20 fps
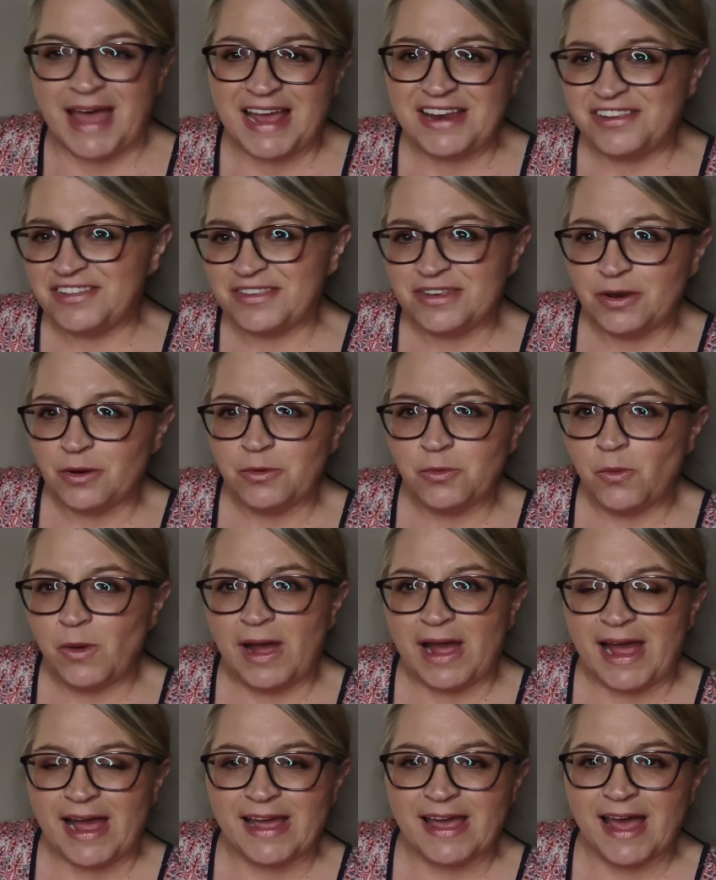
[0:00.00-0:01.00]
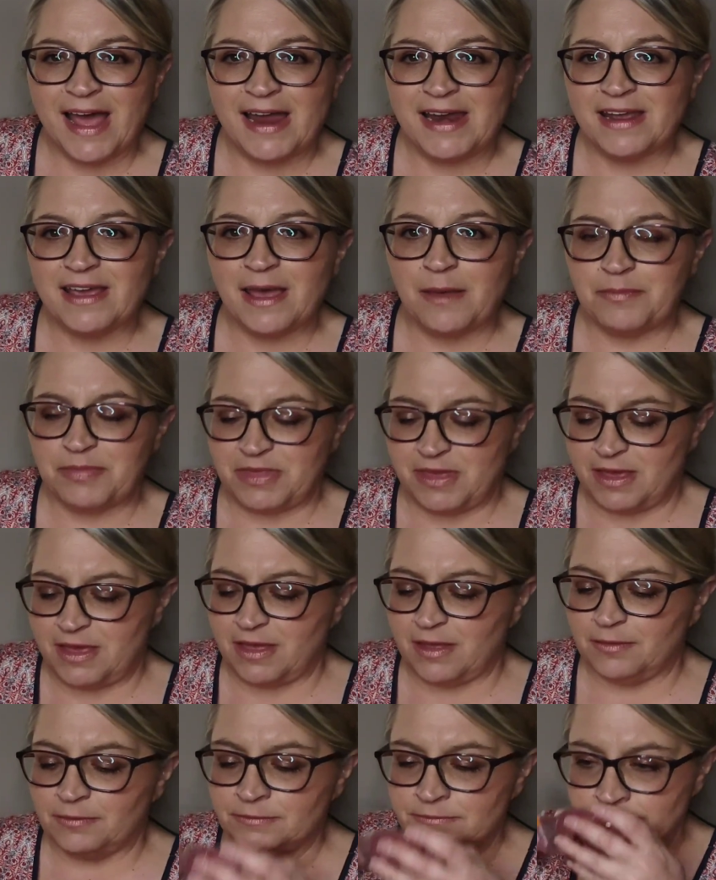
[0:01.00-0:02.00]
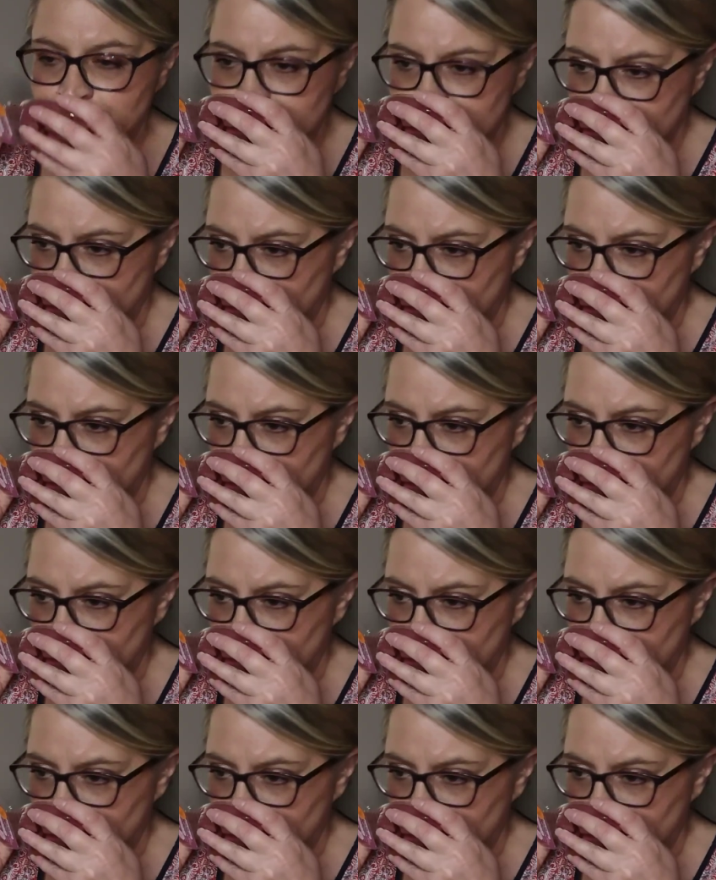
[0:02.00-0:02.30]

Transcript: I just don't know why. I kind of kept thinking